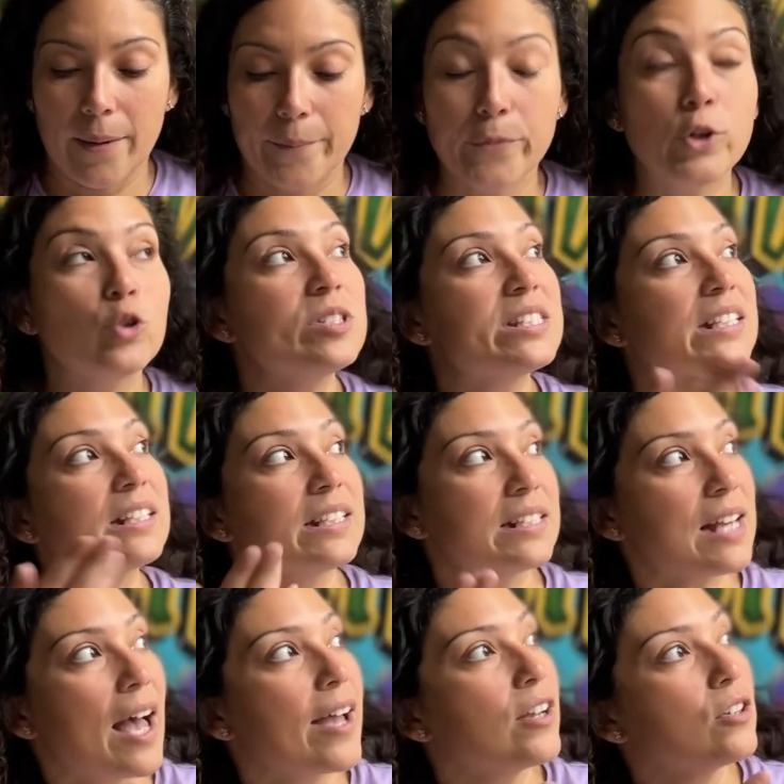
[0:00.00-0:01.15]
new ceiling
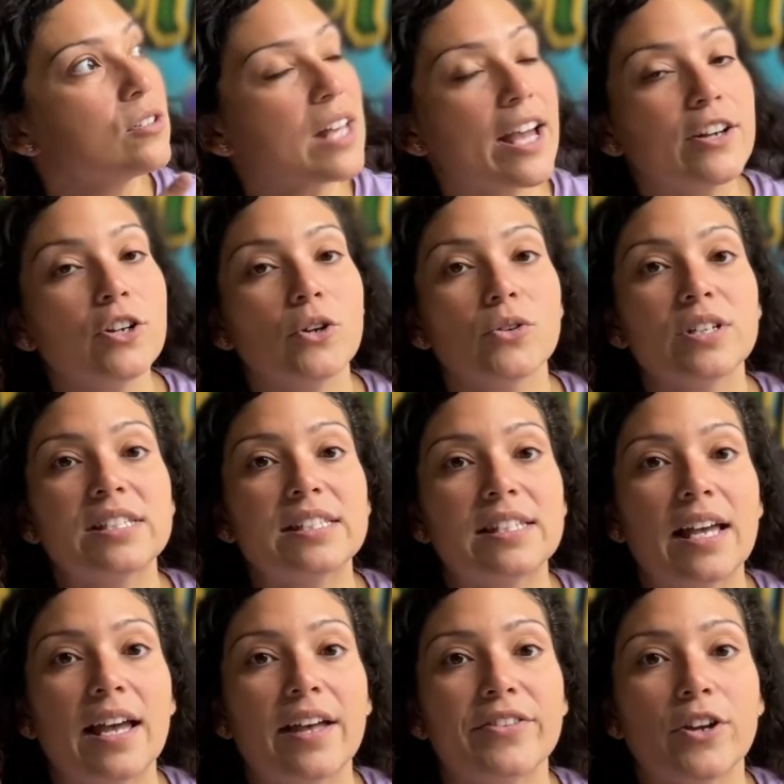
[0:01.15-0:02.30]
tiles, I noticed
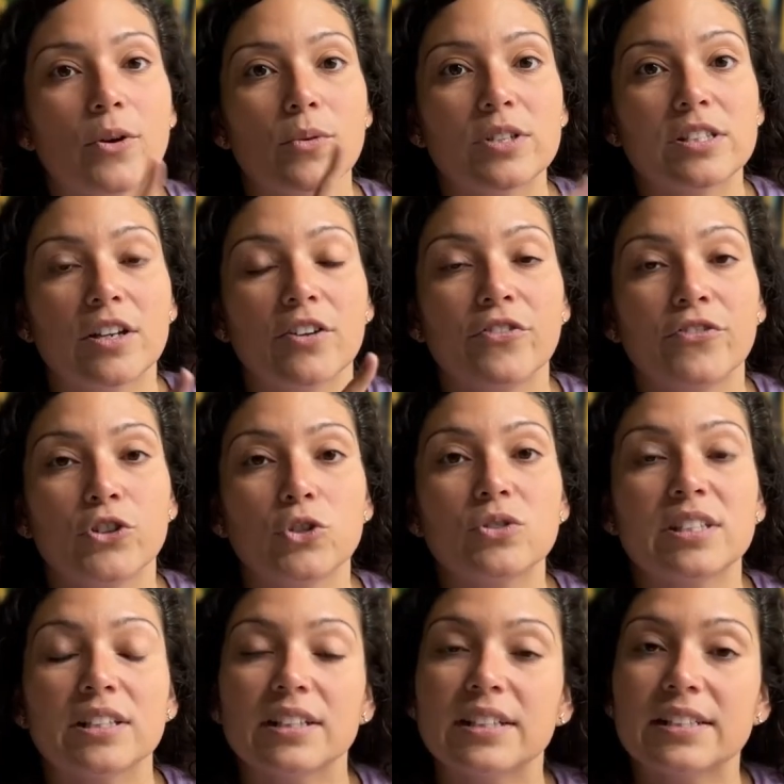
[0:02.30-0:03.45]
that there was a few
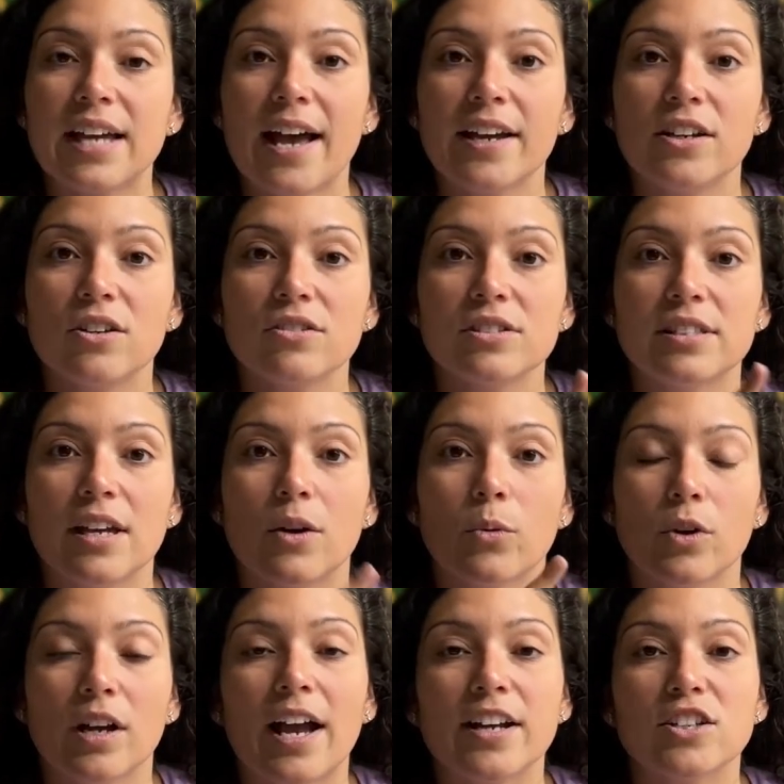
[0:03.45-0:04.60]
ceiling tiles that
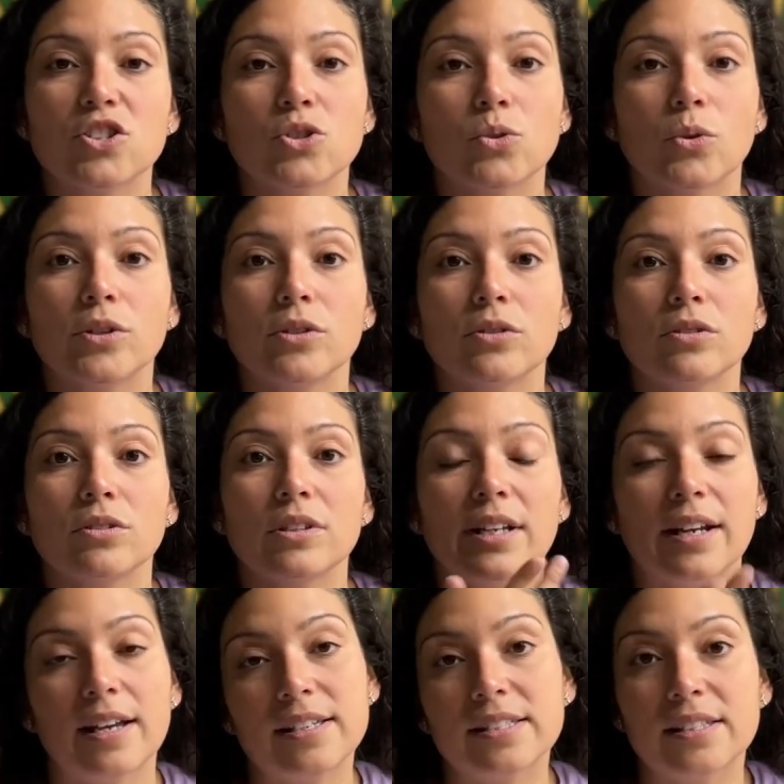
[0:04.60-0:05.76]
were kind of soiled,
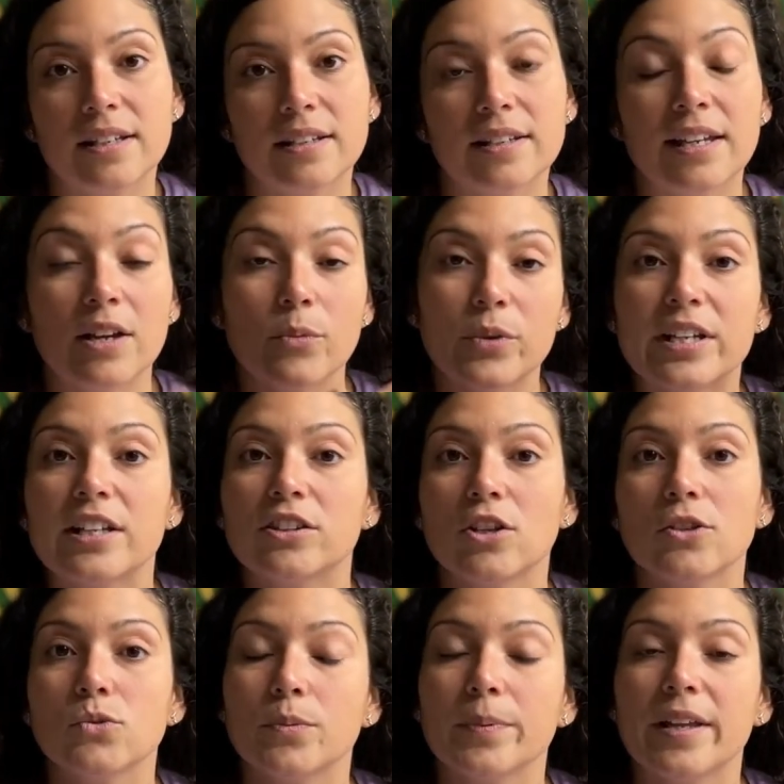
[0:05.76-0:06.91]
and I said, can we get
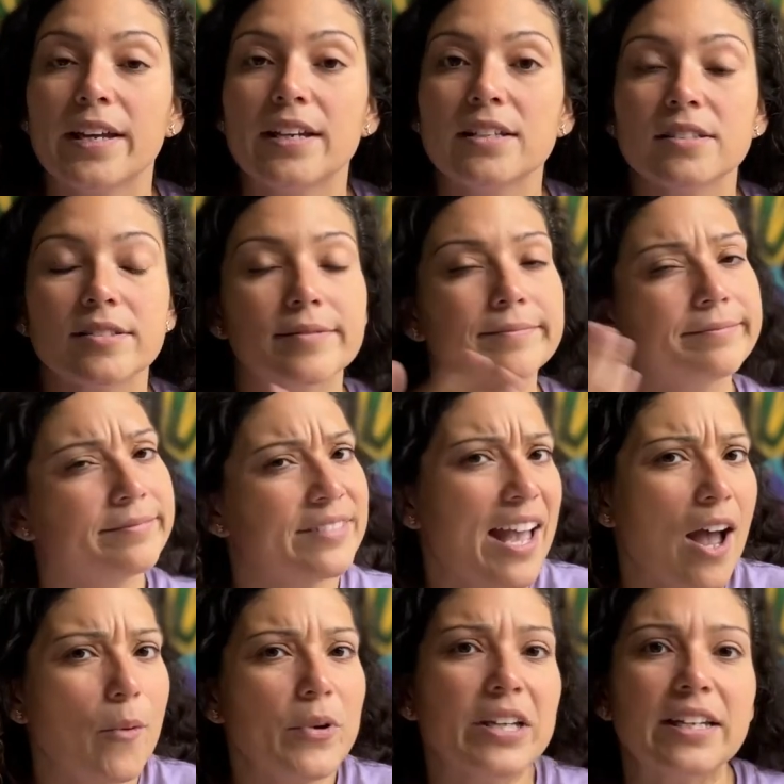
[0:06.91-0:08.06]
those replaced?
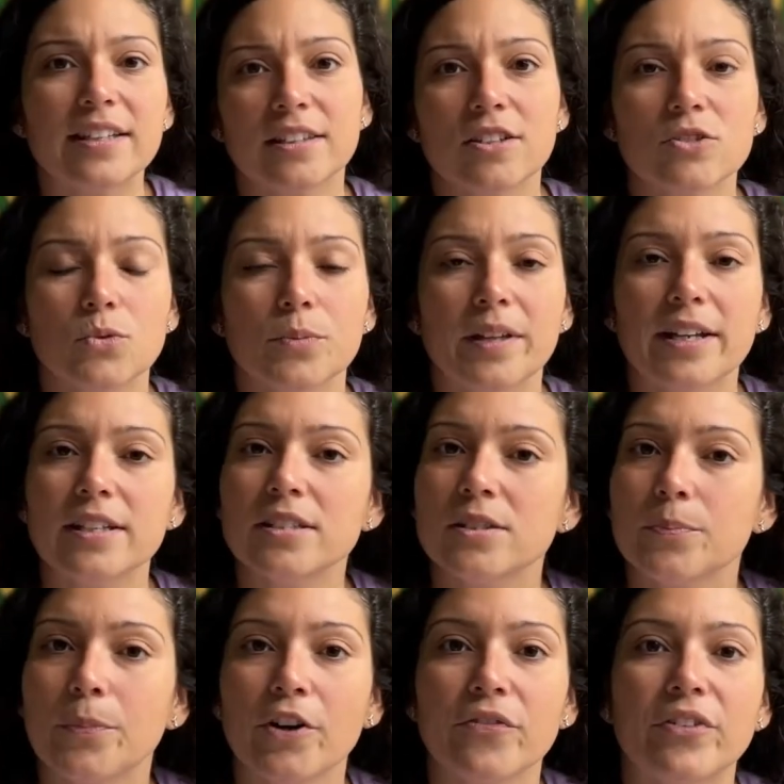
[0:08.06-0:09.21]
Yeah, we can get those
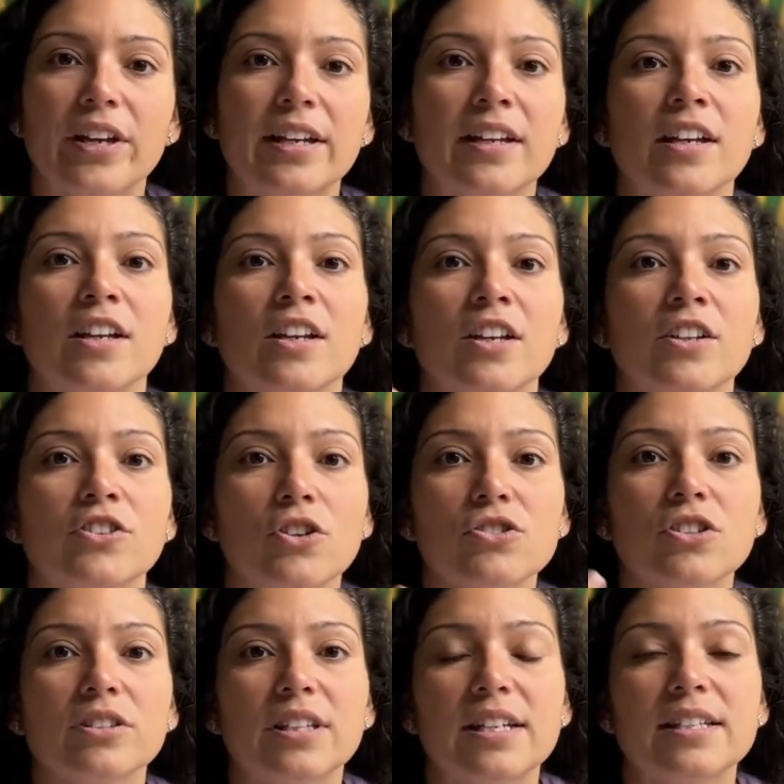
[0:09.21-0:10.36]
replaced. Perfect. Those
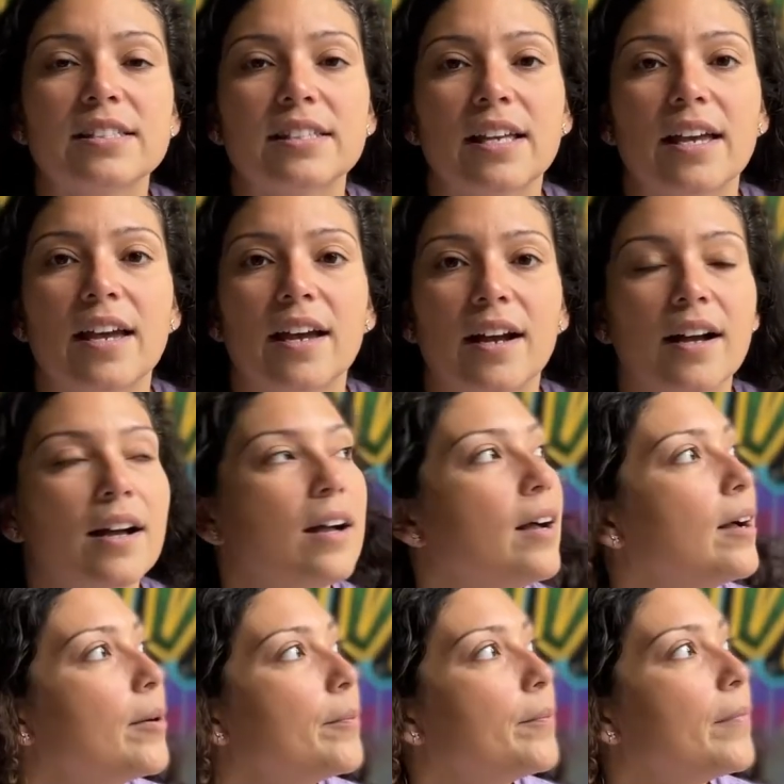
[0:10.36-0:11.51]
are things that
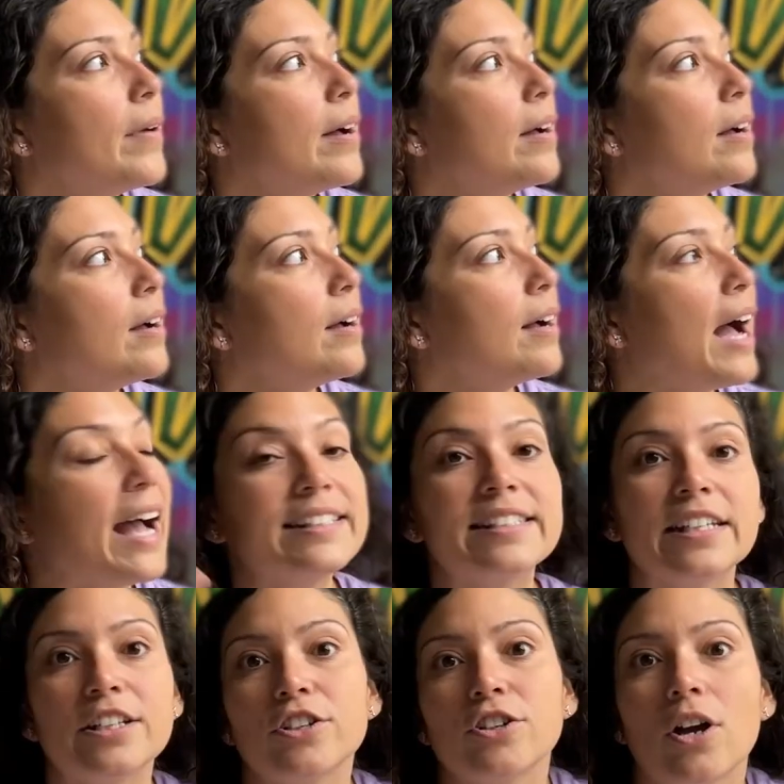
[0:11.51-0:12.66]
I
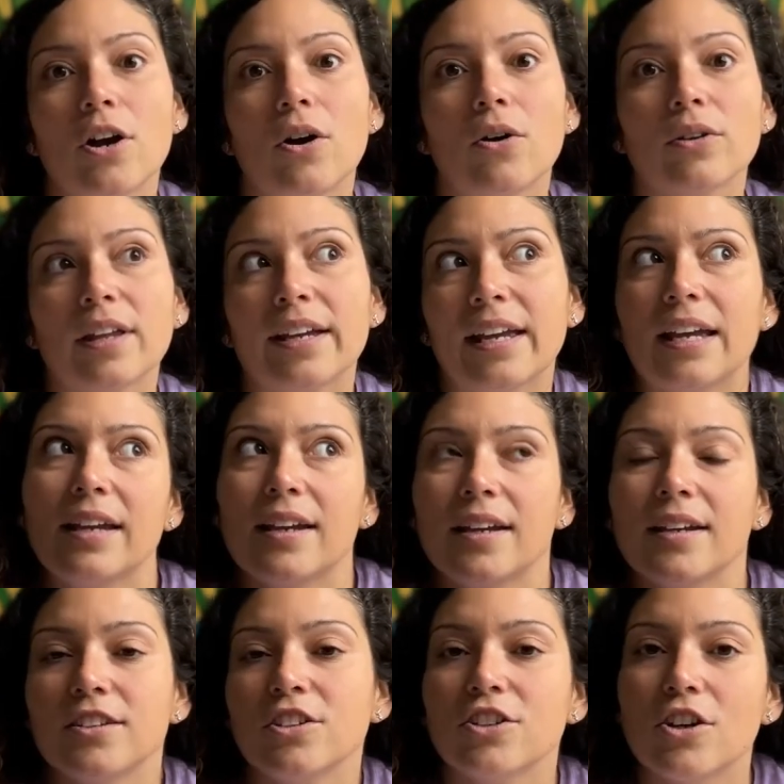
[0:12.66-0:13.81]
didn't know. Like,
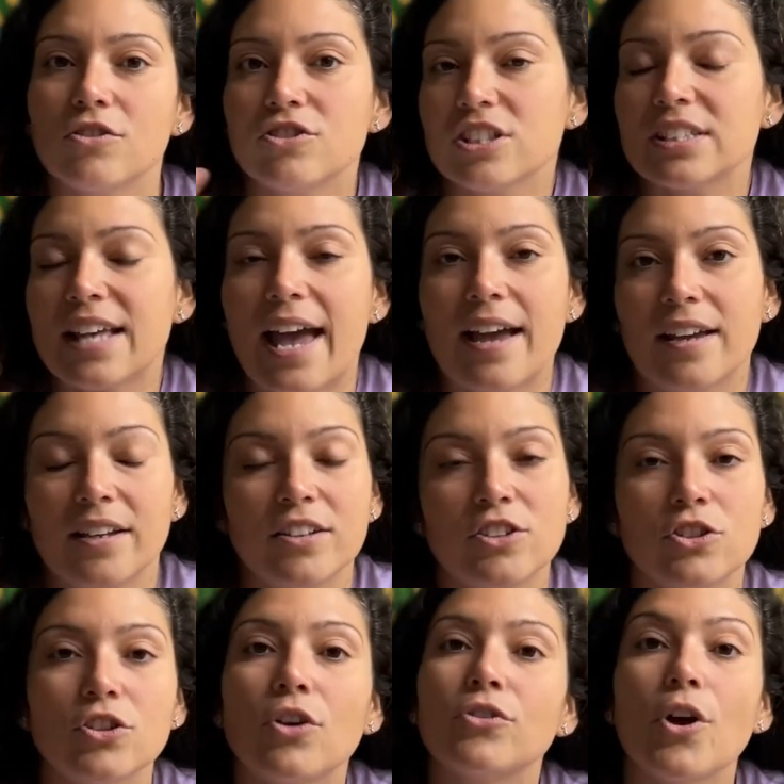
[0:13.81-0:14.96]
hey, you
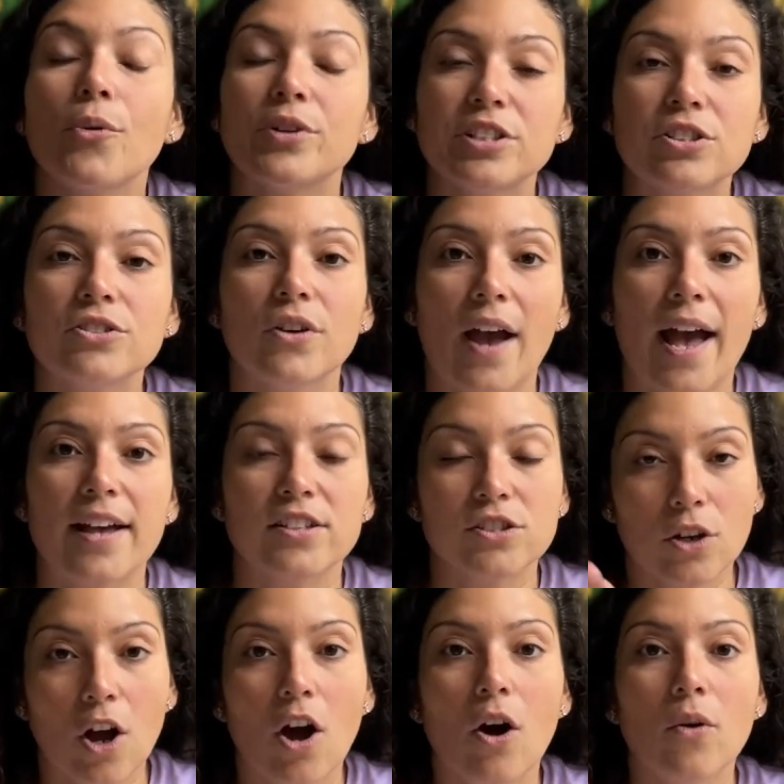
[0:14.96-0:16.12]
don't know until you ask.
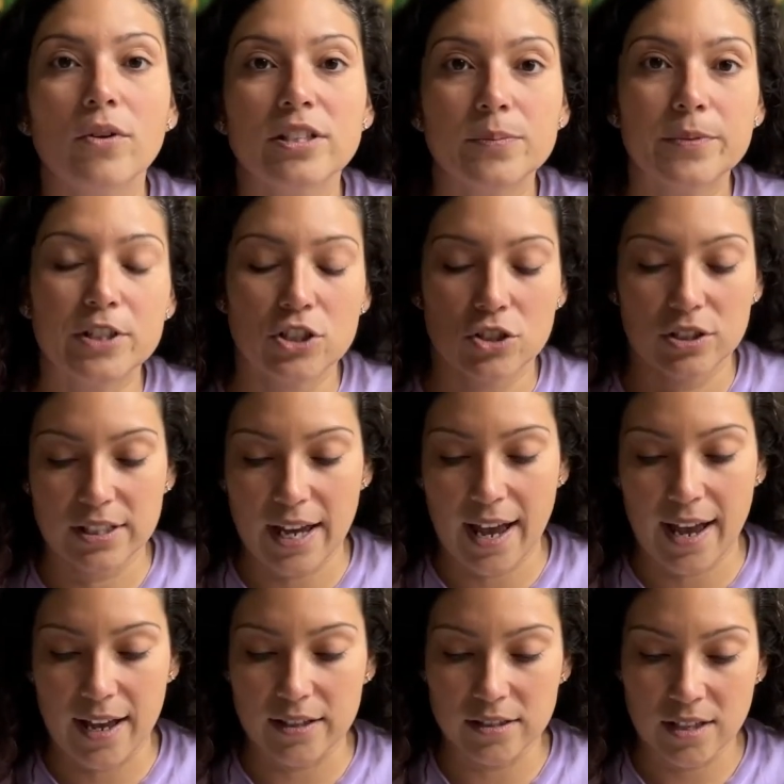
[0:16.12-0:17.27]
So always be sure to
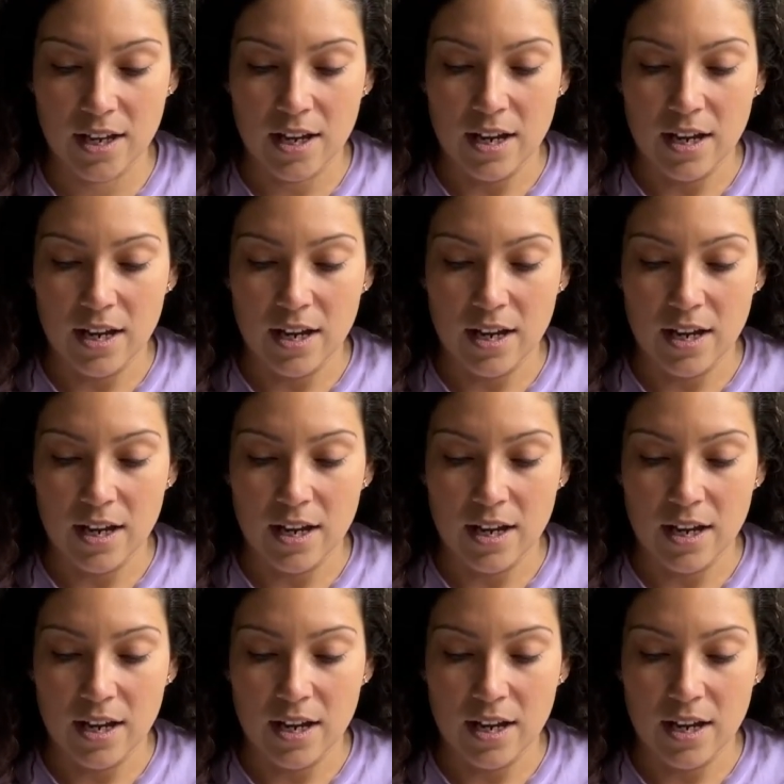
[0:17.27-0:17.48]
ask.